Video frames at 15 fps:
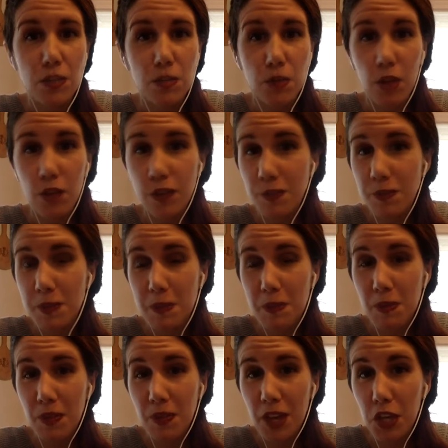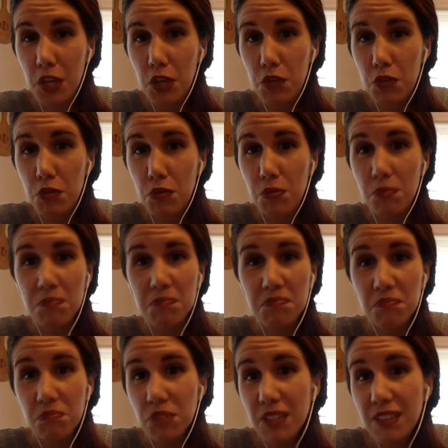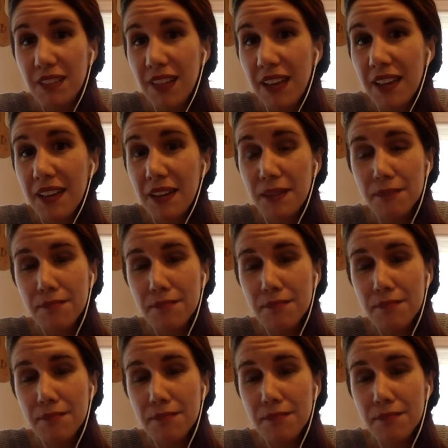with all these people that you really like.